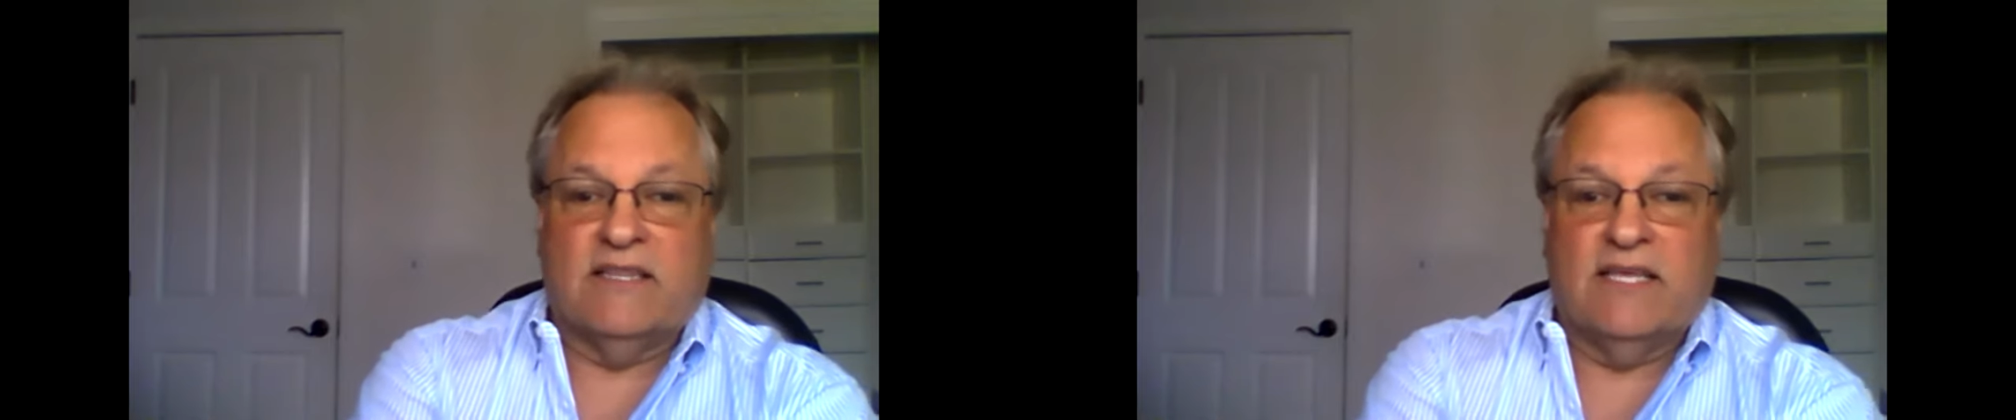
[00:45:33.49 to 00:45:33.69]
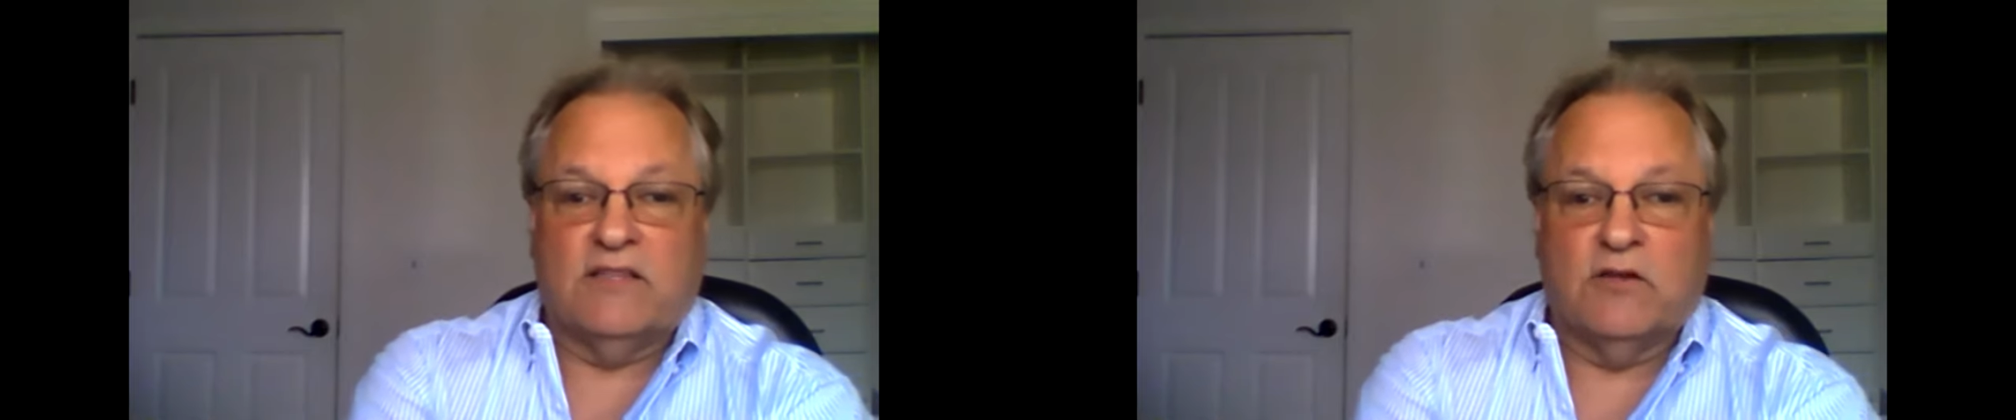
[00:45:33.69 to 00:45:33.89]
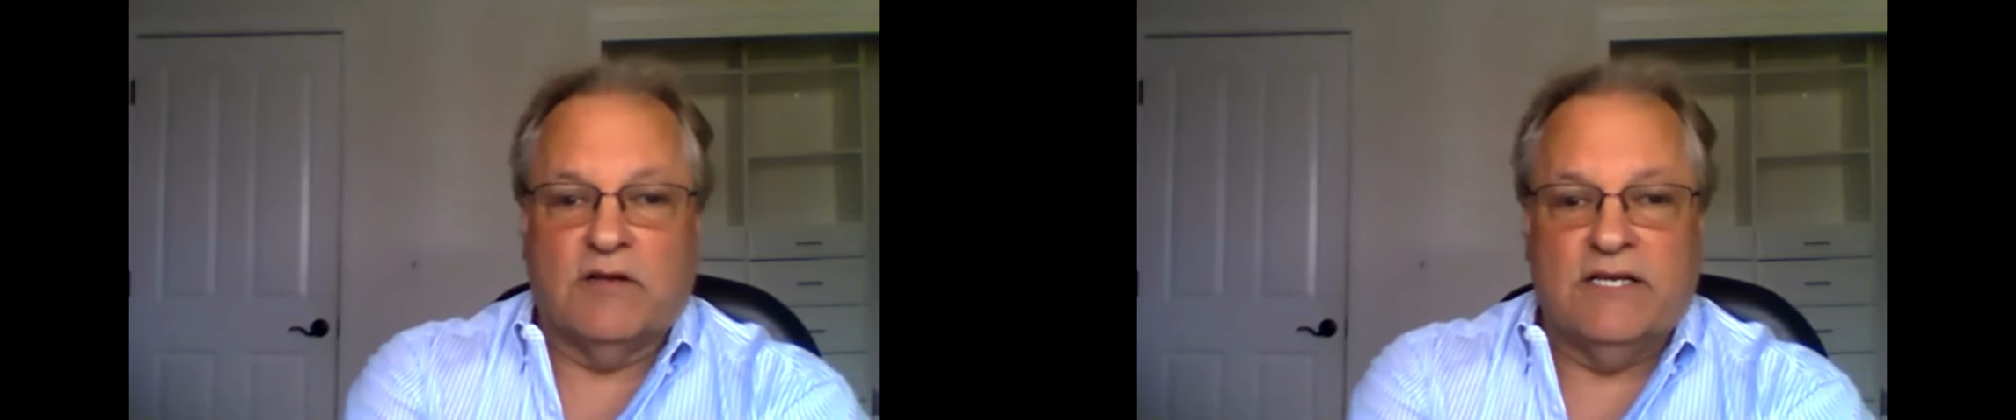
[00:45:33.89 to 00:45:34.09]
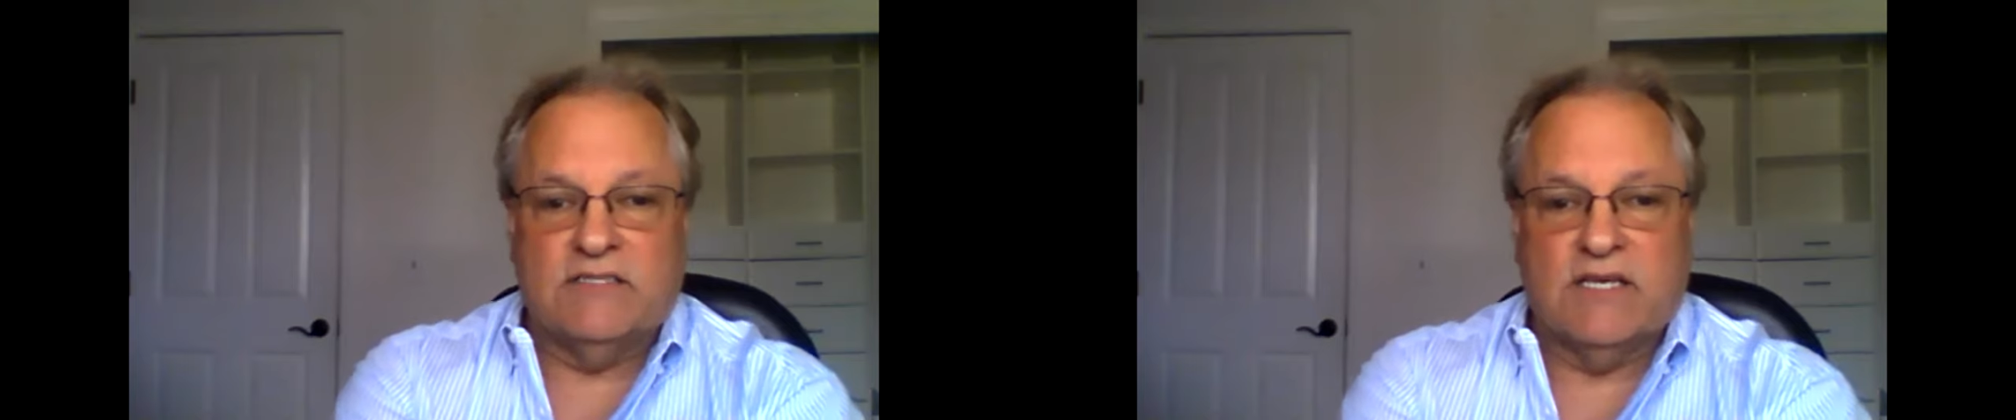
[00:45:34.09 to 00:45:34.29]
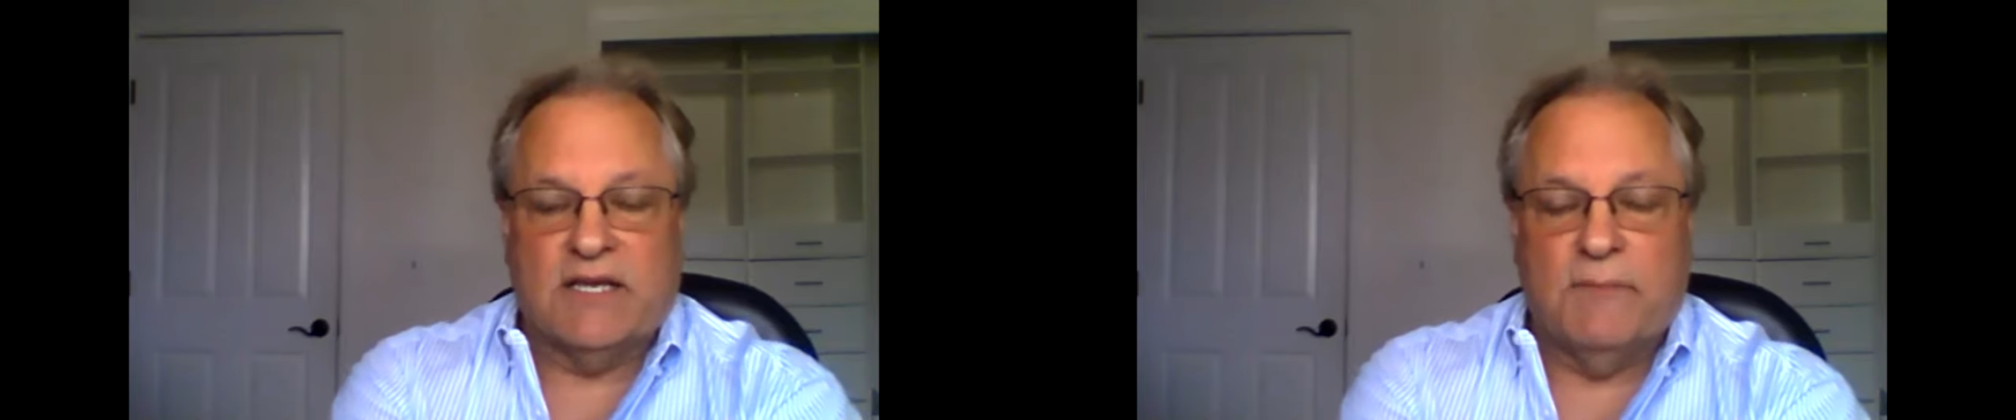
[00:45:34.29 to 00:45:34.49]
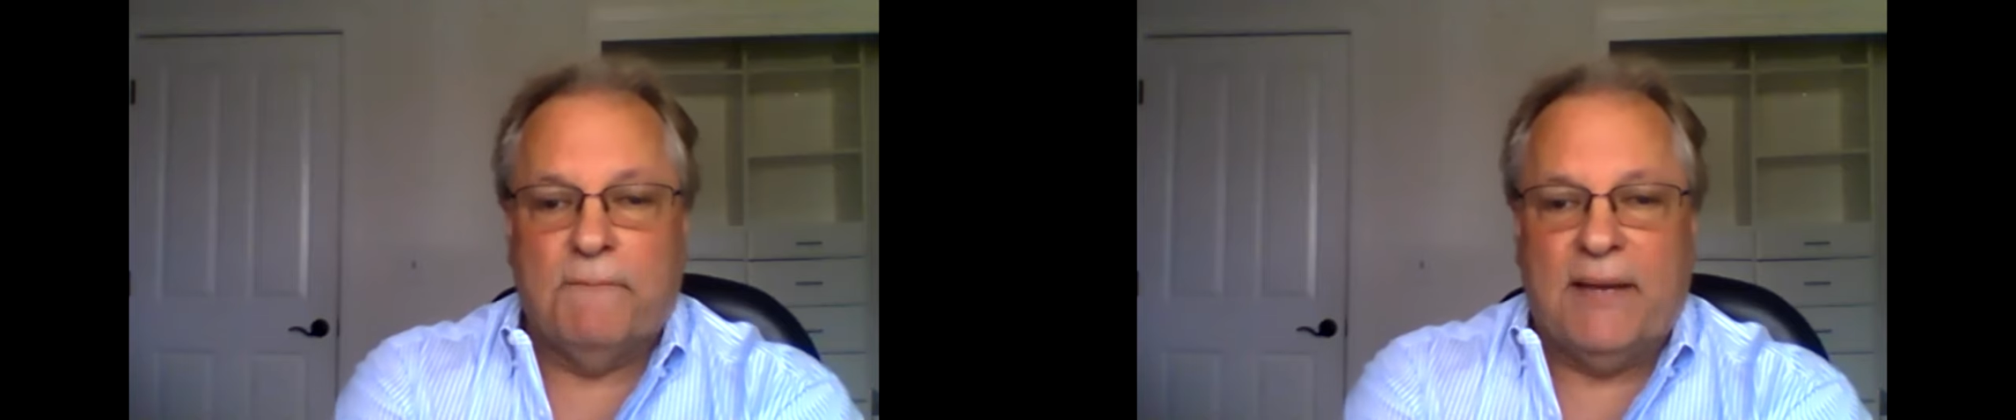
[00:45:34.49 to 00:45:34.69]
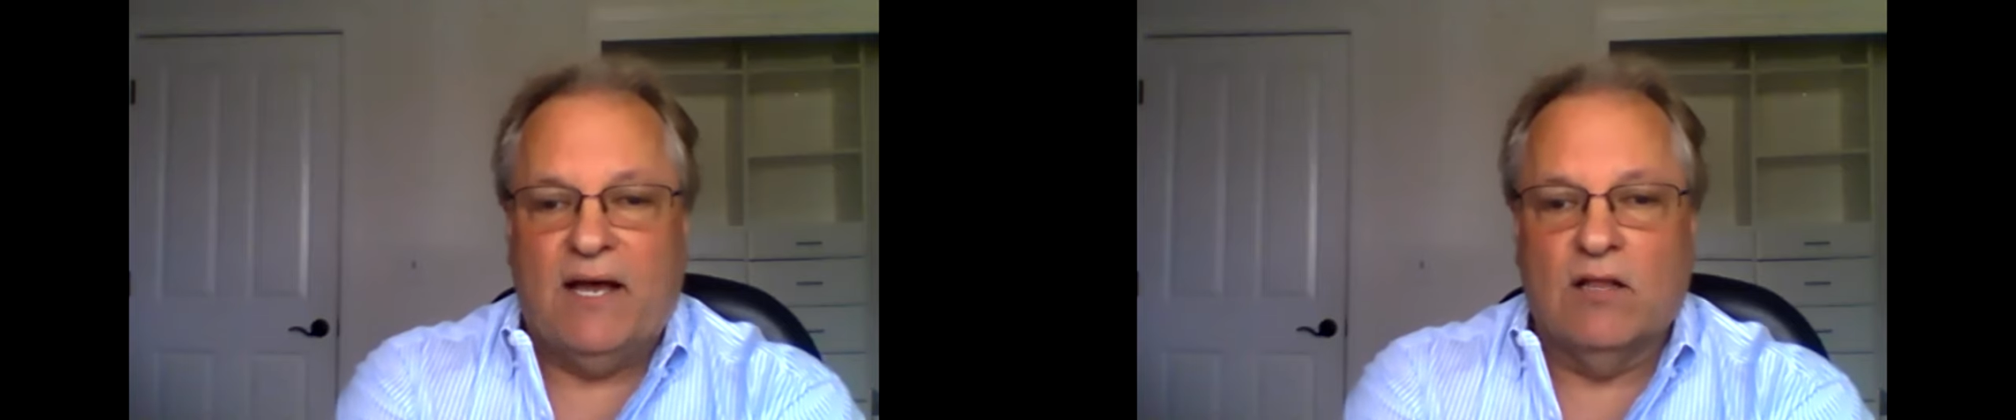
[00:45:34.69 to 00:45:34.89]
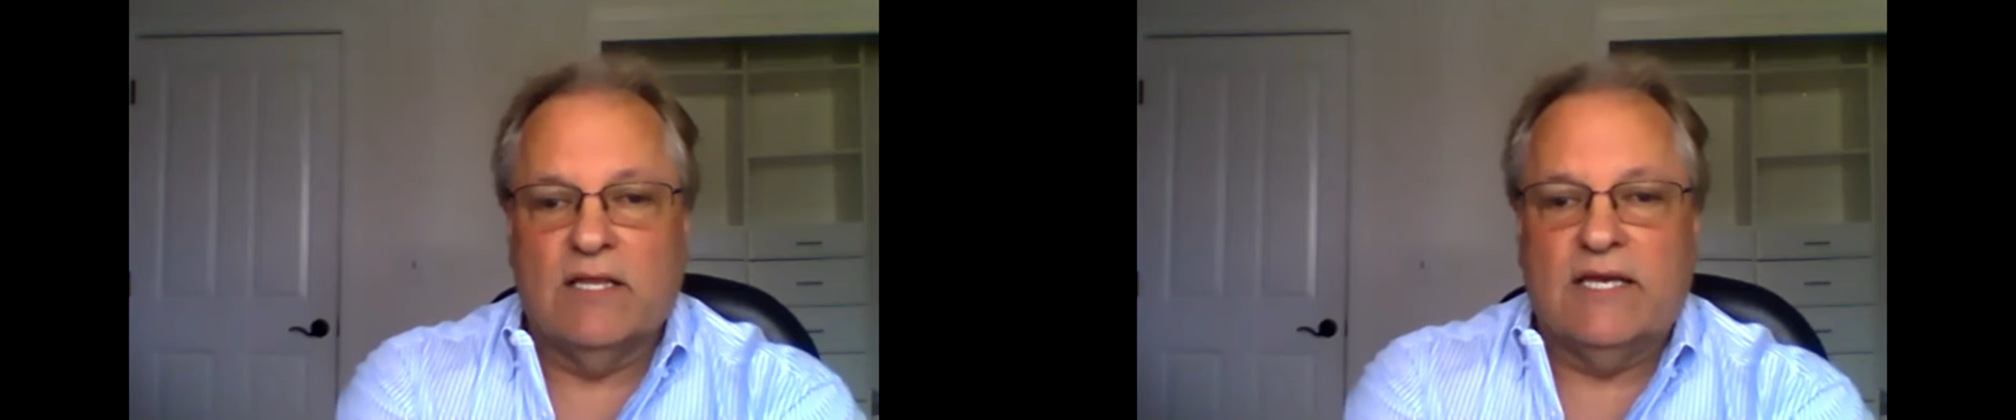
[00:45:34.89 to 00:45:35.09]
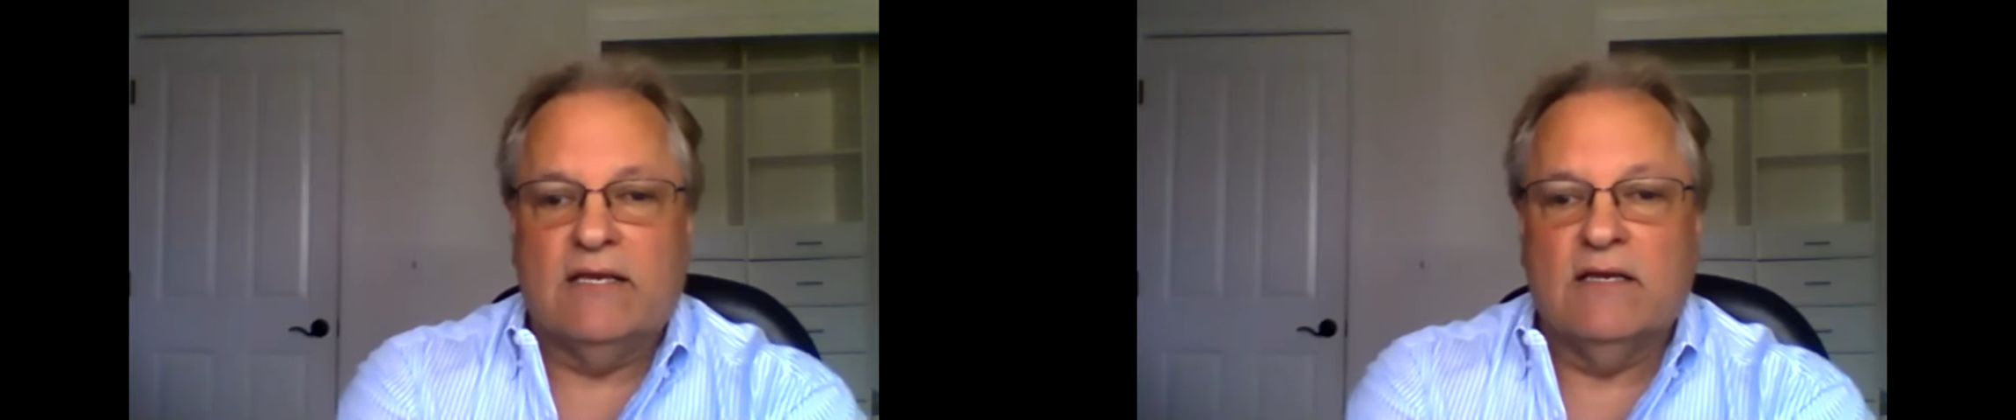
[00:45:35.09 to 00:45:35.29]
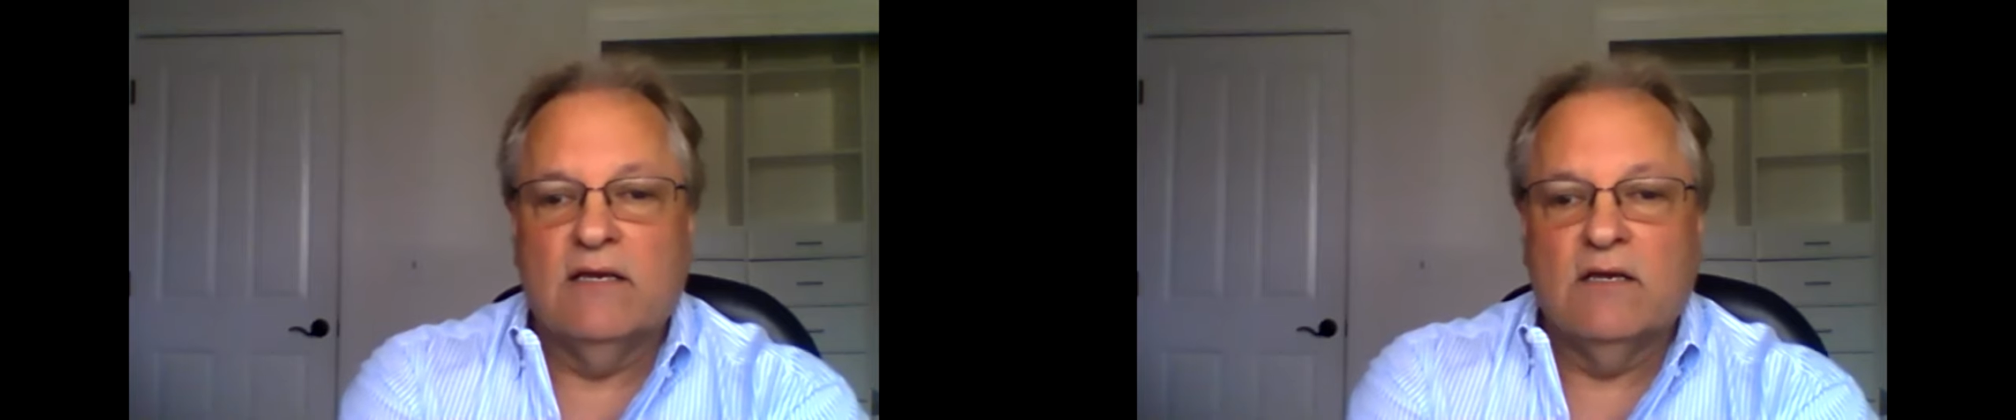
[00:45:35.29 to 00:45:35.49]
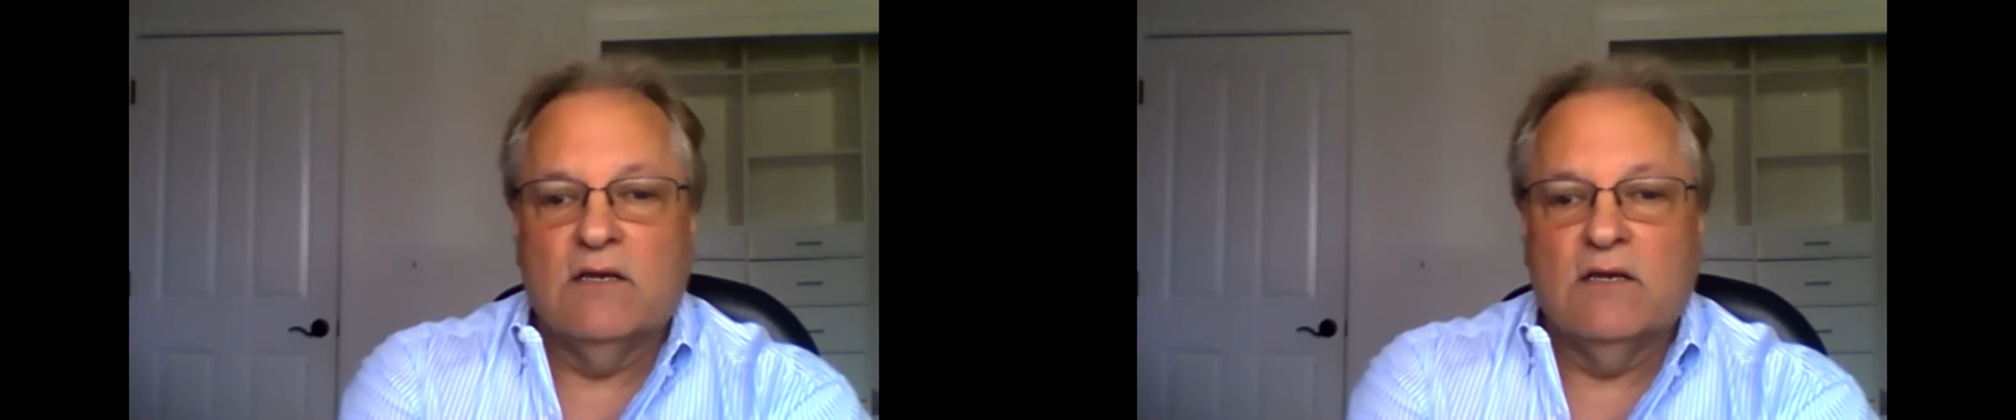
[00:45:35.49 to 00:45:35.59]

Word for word: think there is a compelling